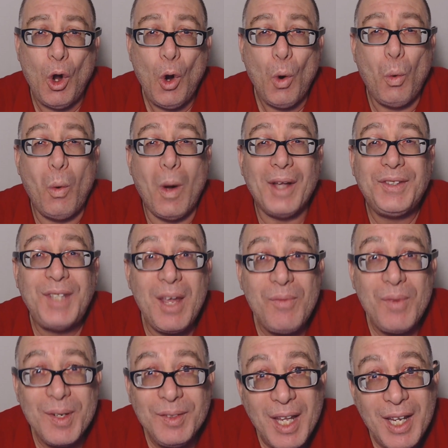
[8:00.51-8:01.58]

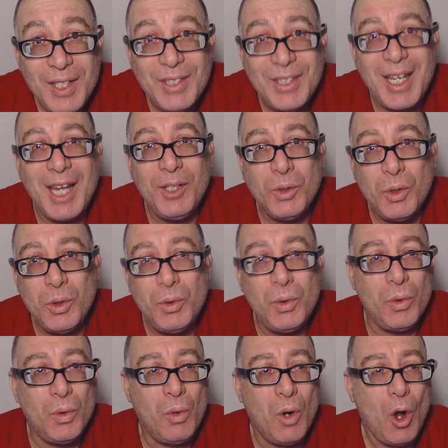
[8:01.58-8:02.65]
whatever they say to
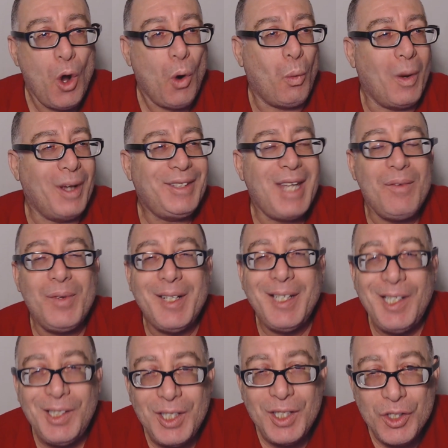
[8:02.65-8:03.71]
you, whatever
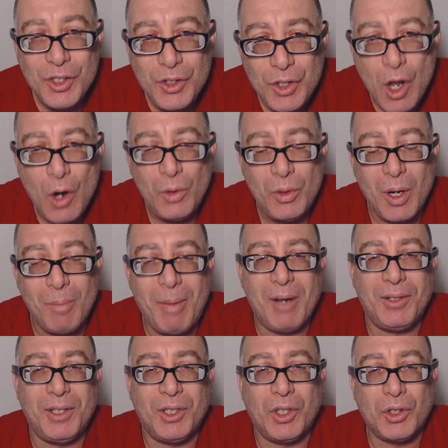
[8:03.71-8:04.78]
it is known
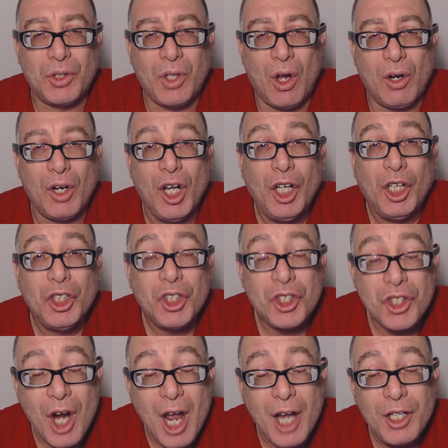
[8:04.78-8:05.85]
about this stock,
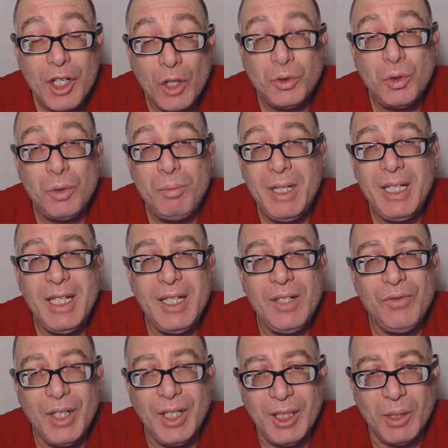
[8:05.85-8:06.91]
try not to
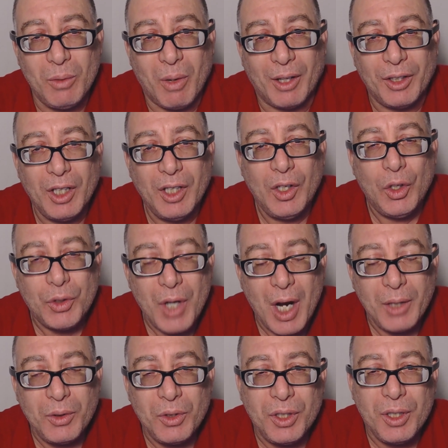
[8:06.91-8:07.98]
believe anyone. Try
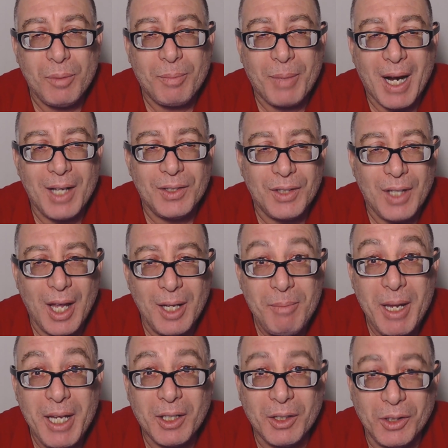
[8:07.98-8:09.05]
to see the price and
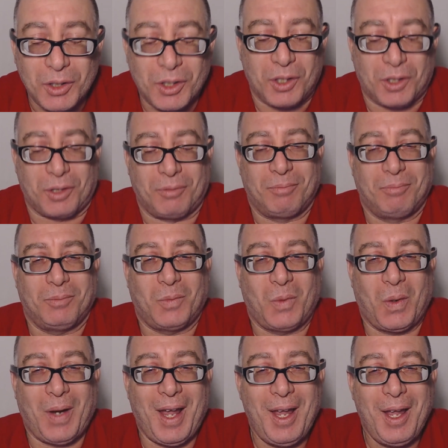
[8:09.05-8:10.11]
make a decision.
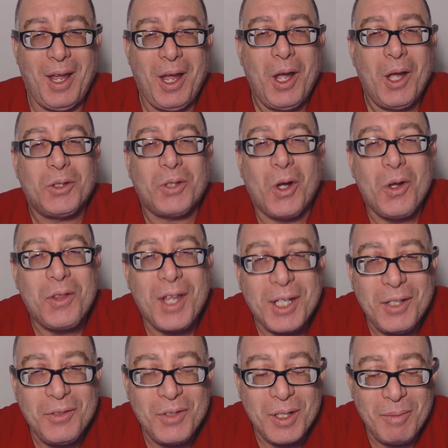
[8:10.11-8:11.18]
Okay, so
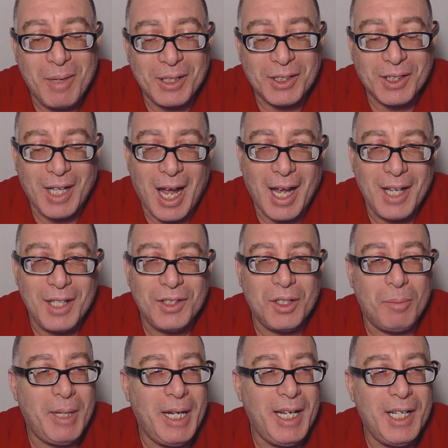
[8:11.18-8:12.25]
thank you very much, guys.
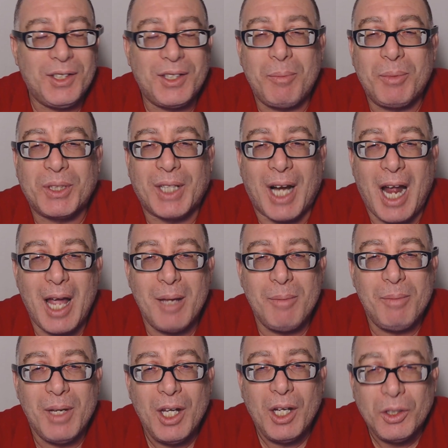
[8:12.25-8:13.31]
Please subscribe
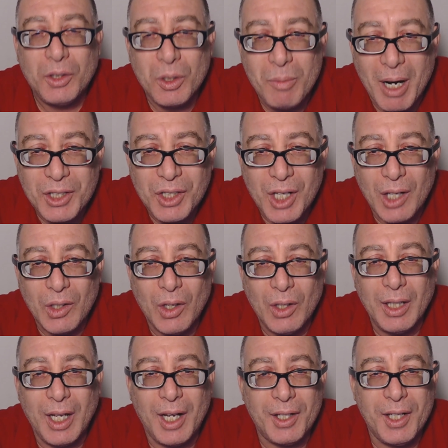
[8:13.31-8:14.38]
to my
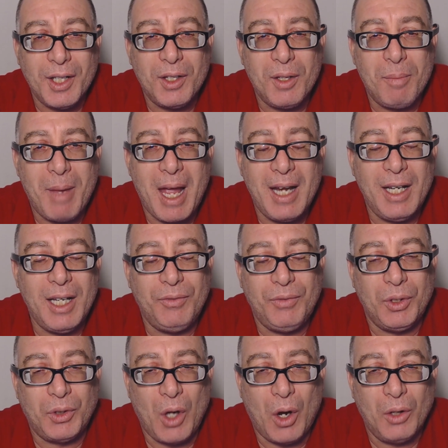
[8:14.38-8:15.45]
channel and ring the bell if
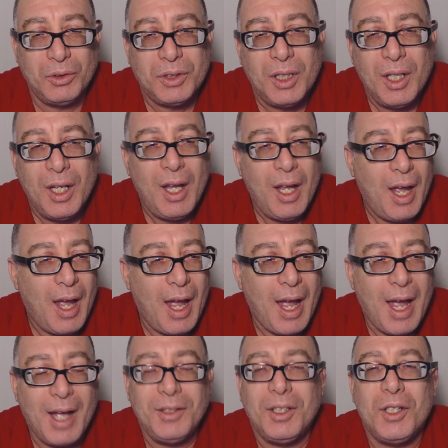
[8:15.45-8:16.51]
you don't,
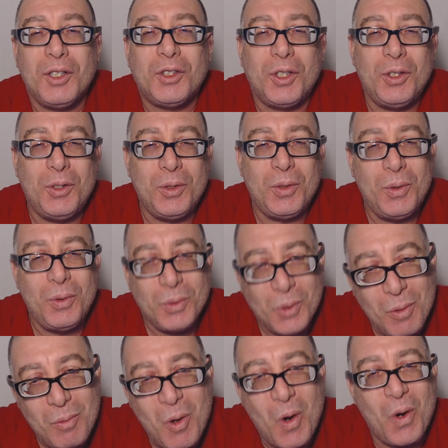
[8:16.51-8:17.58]
and see you
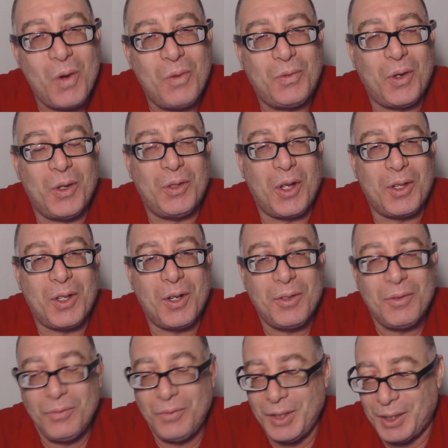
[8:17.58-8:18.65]
tomorrow for another
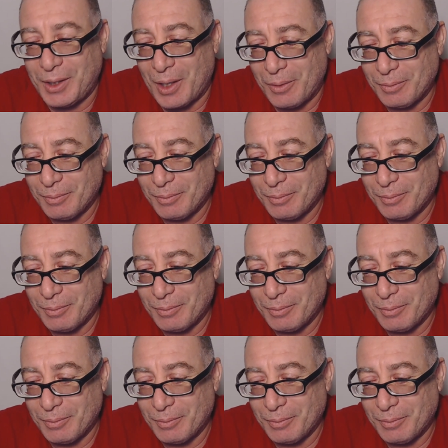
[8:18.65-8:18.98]
video.